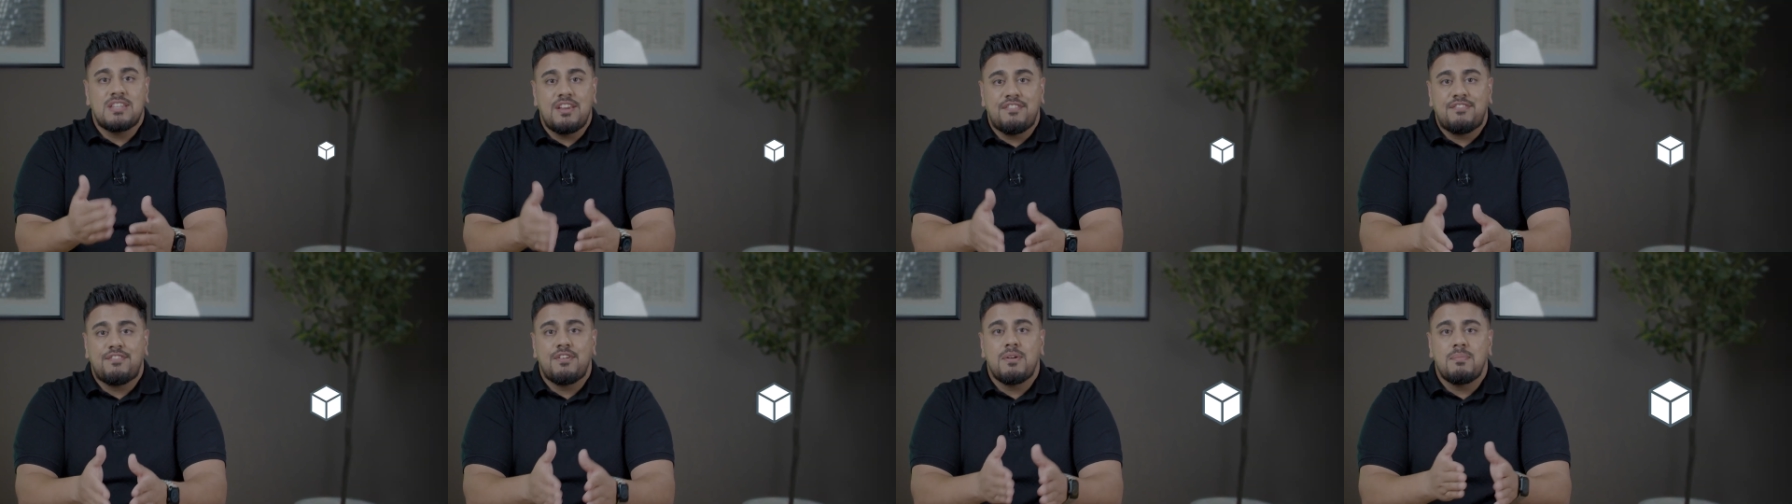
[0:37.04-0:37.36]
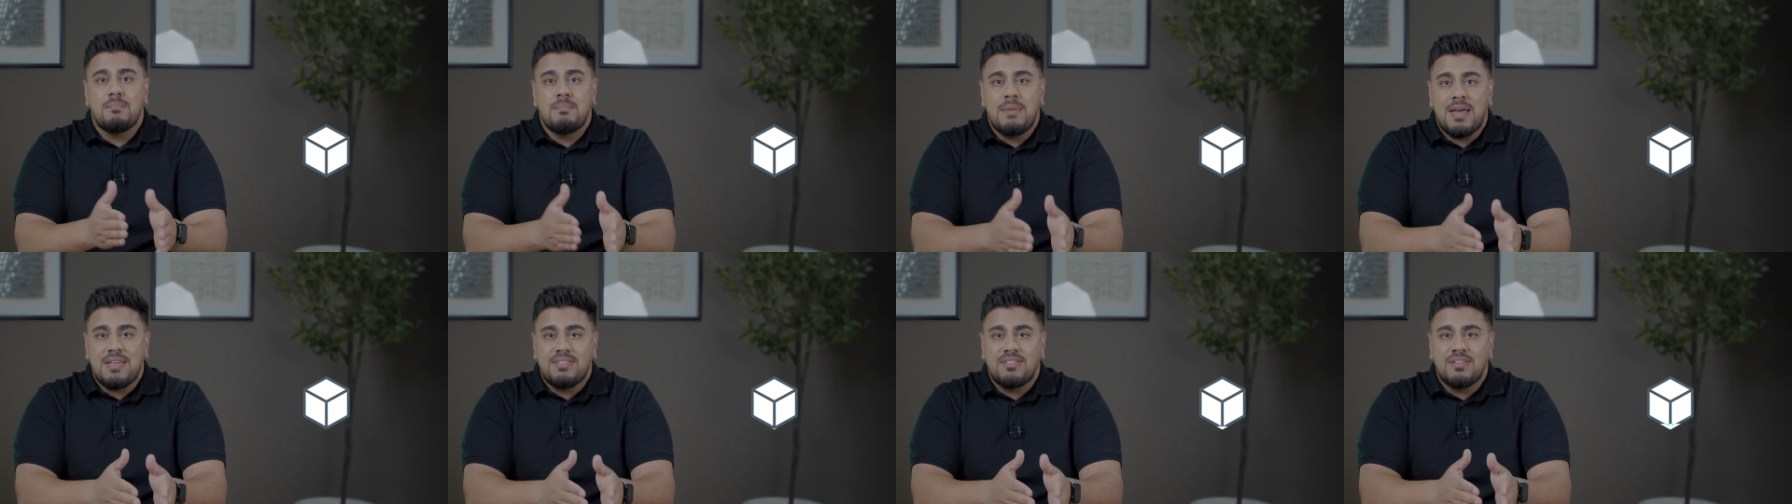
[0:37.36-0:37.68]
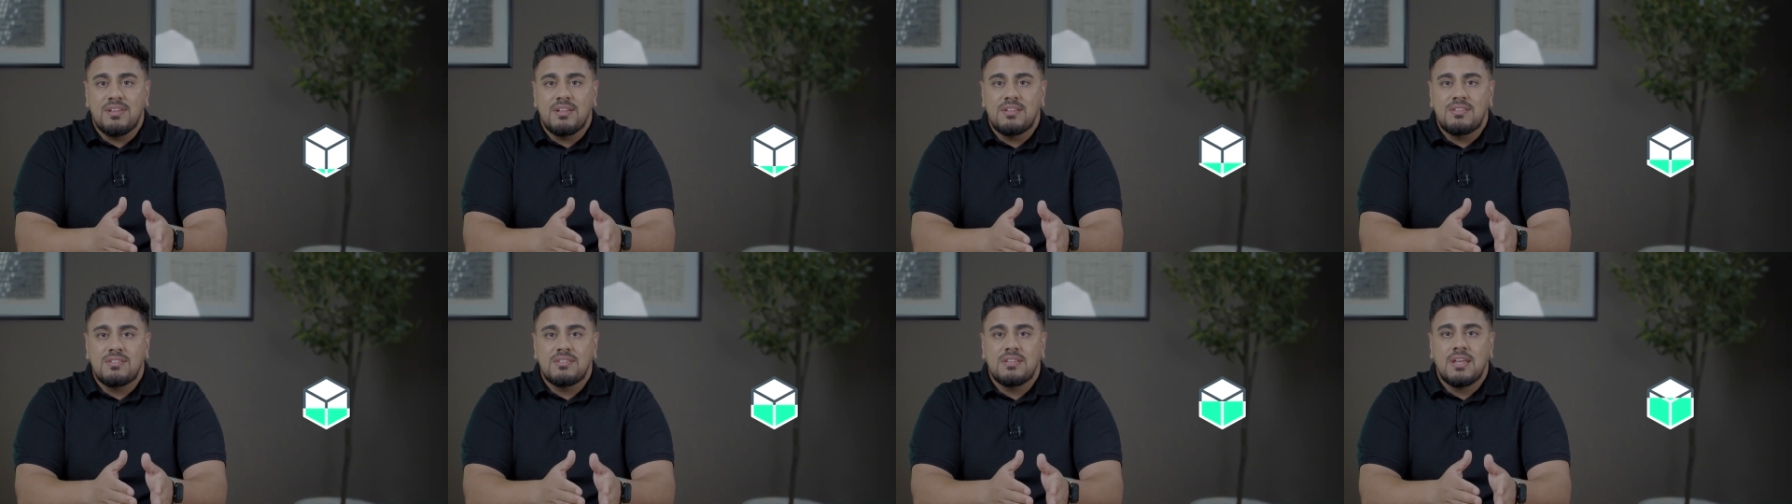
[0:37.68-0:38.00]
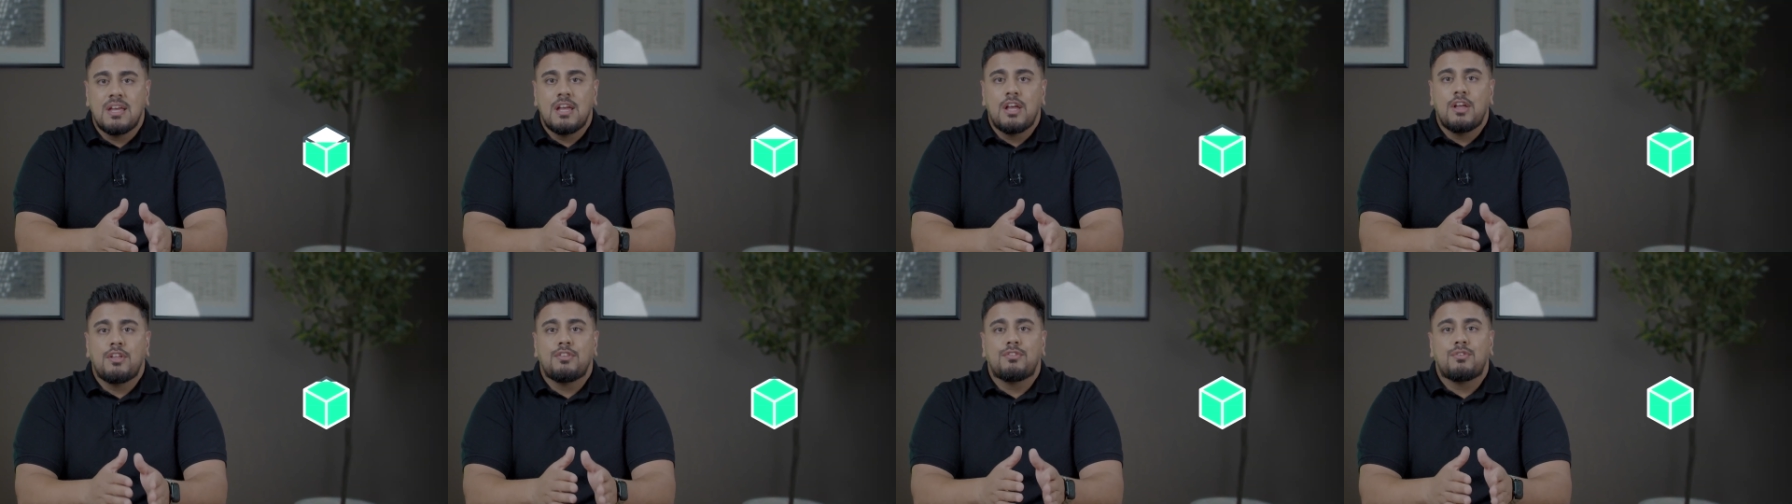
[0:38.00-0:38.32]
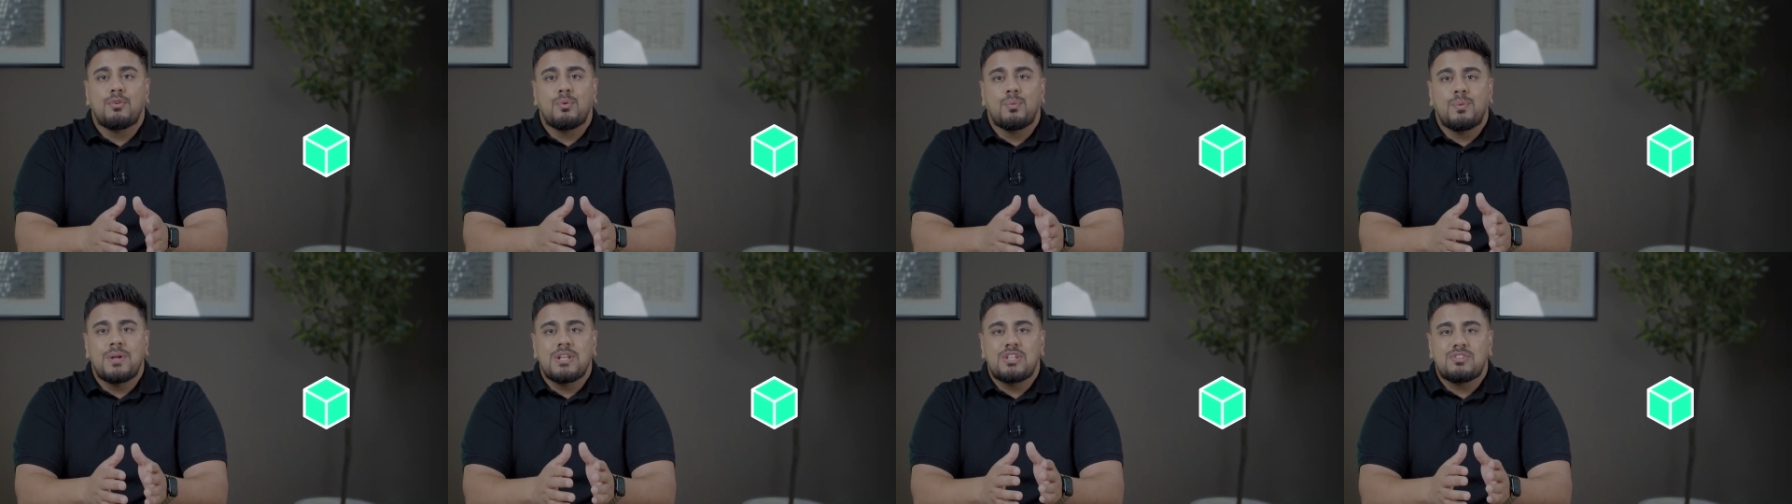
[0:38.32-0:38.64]
different methods
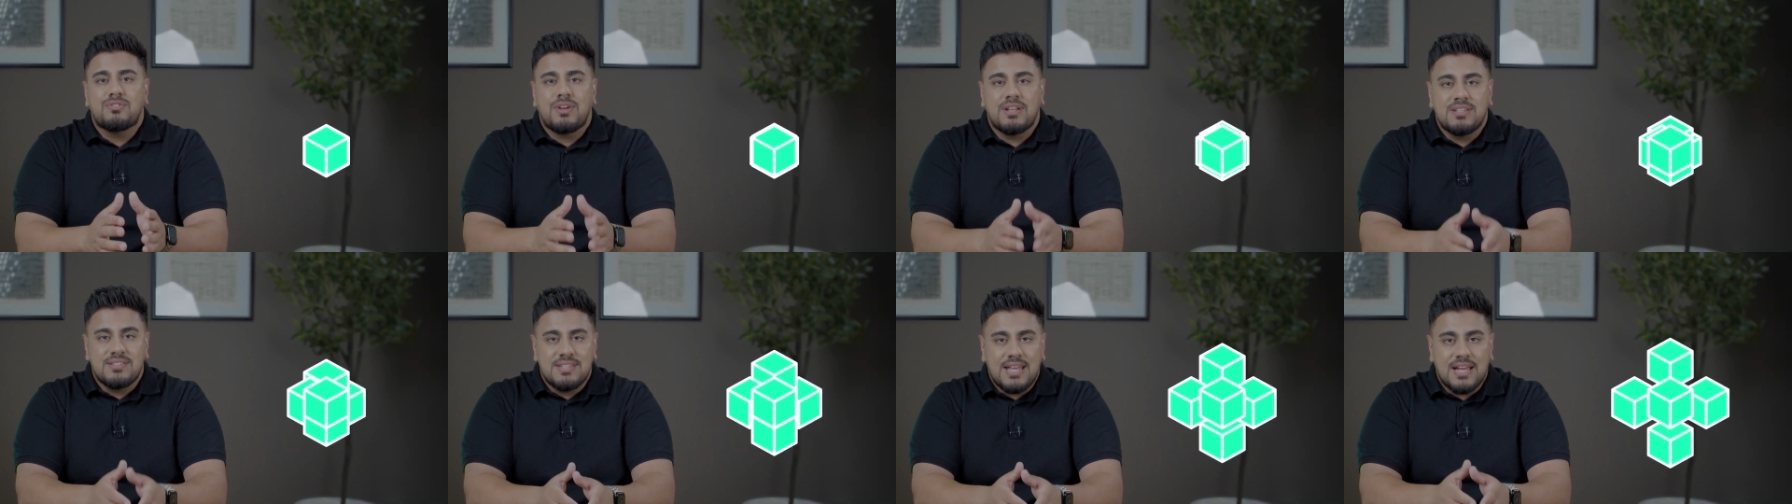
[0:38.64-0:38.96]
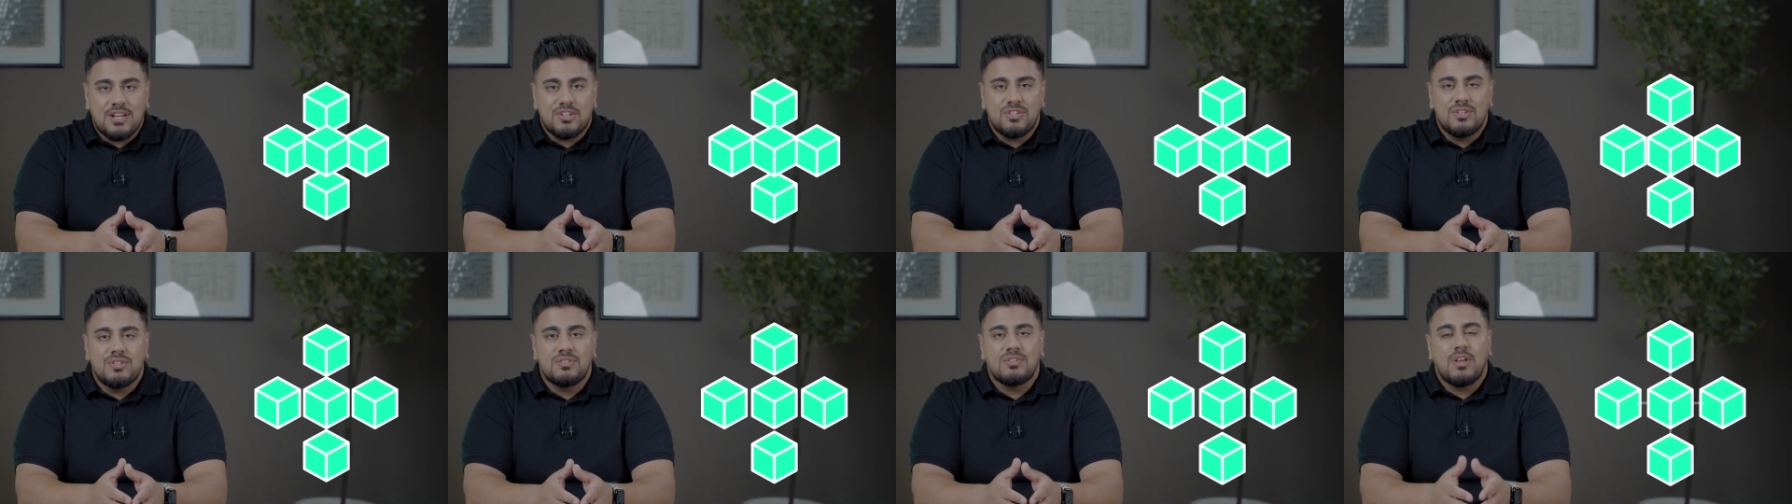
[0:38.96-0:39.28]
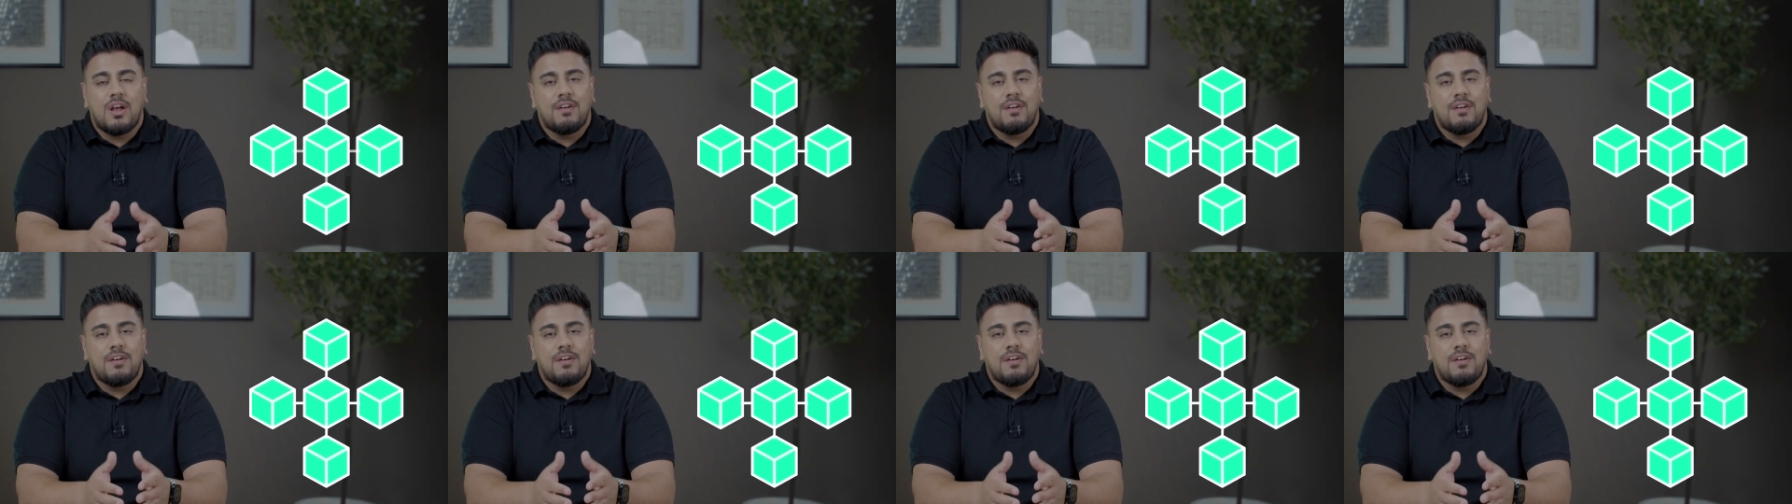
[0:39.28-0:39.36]
through which transactions